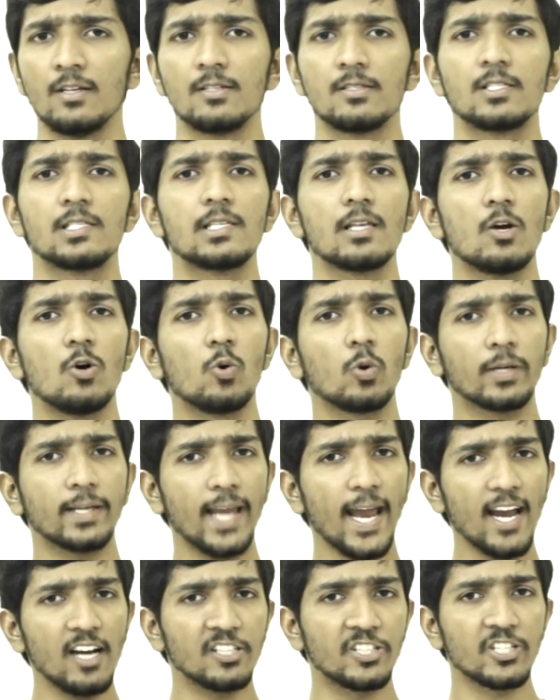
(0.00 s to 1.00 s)
So
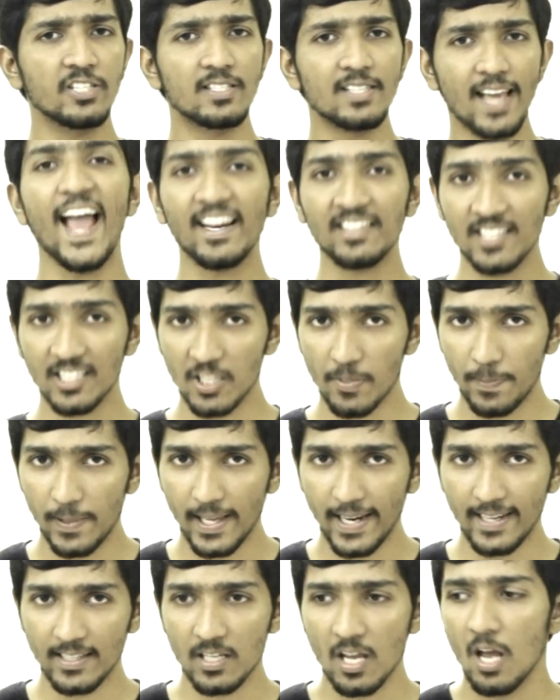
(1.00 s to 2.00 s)
caches act as a
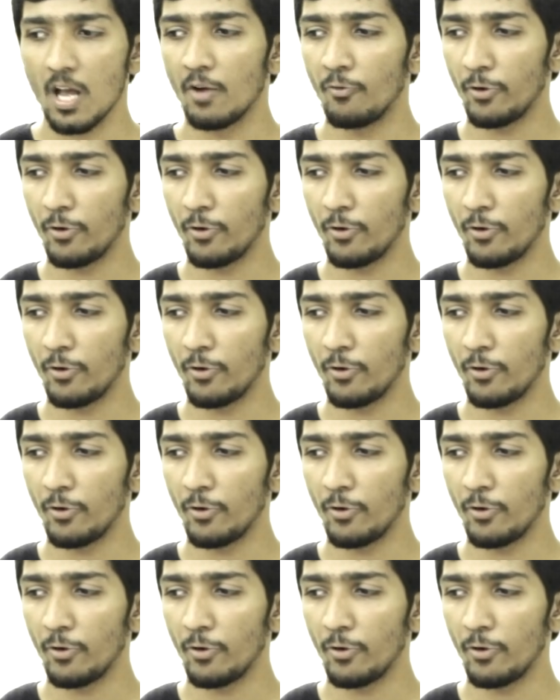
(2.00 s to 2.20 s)
place